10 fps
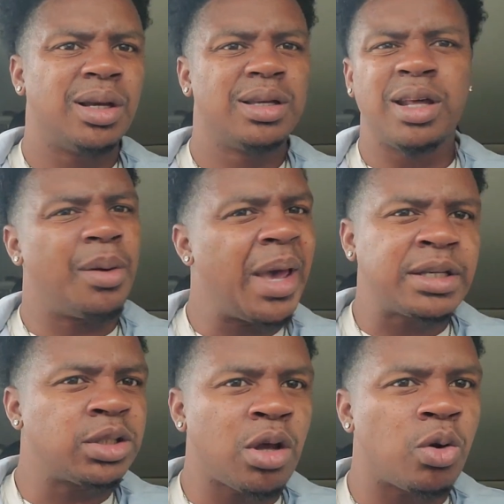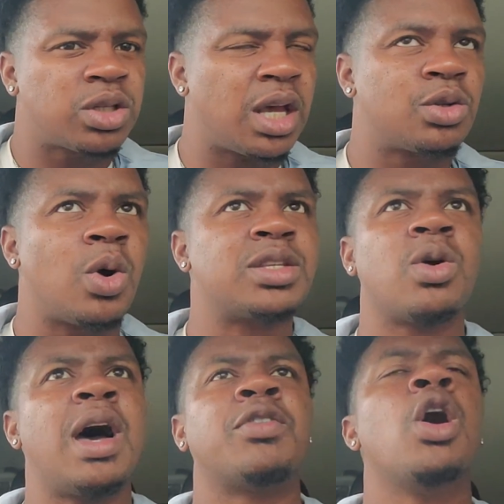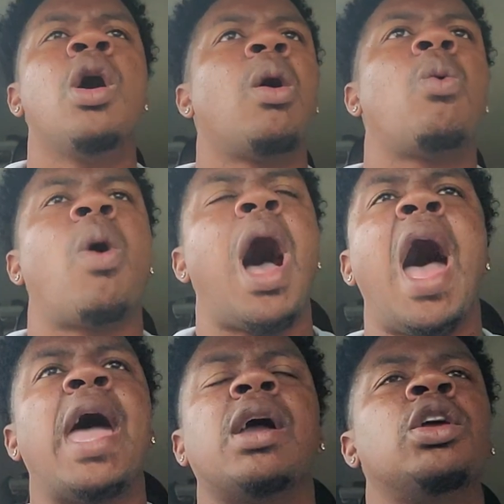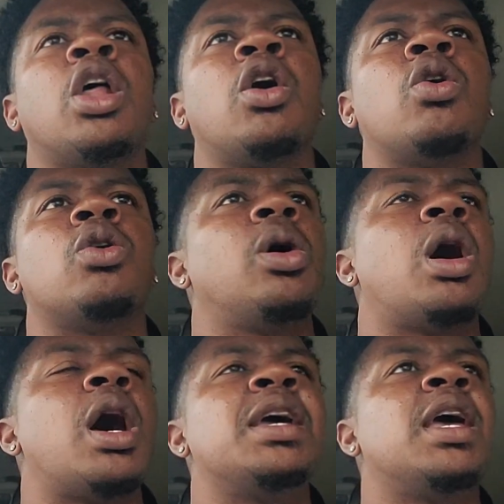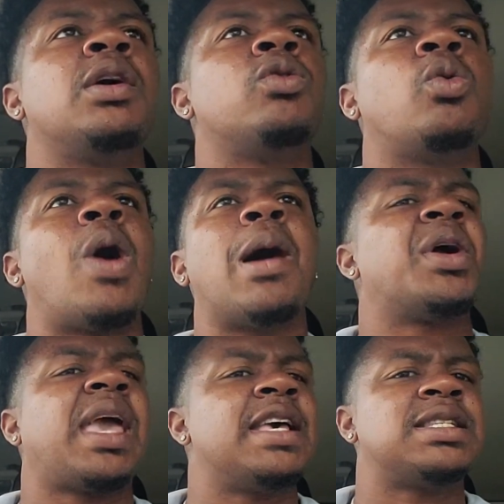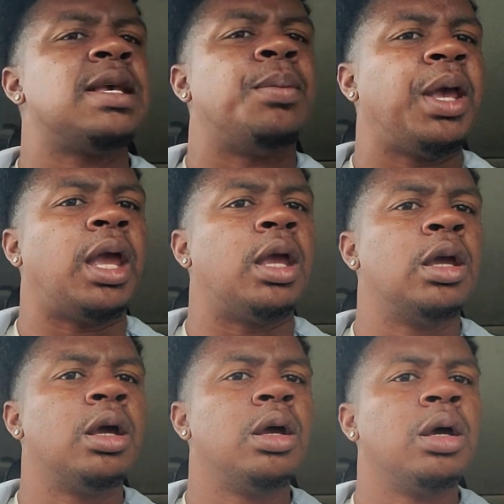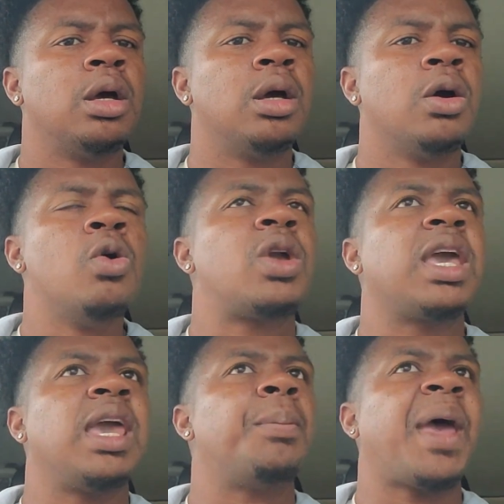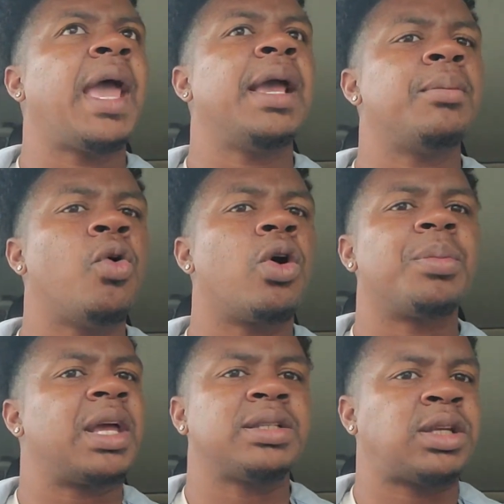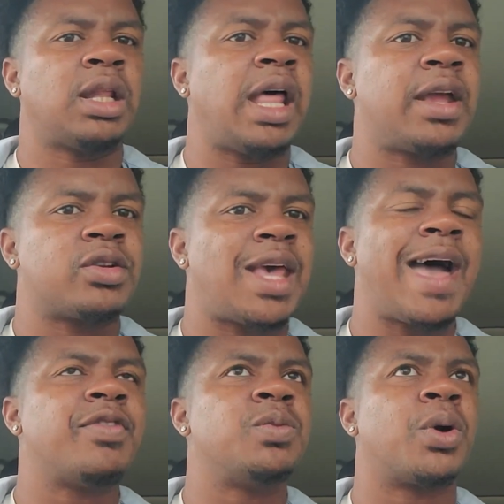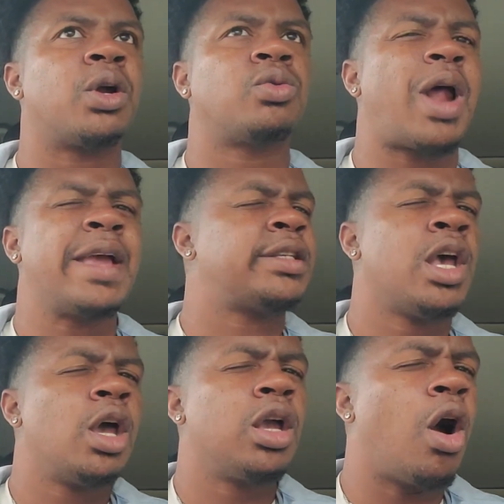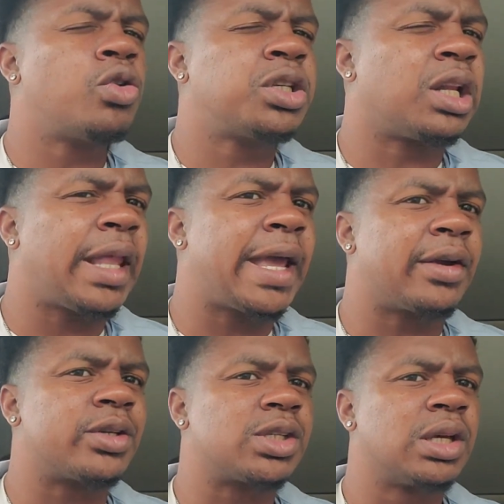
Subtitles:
It makes no sense whatsoever. Why would KCP, who could get paid more because the Lakers have his bird rights, go to the Lakers?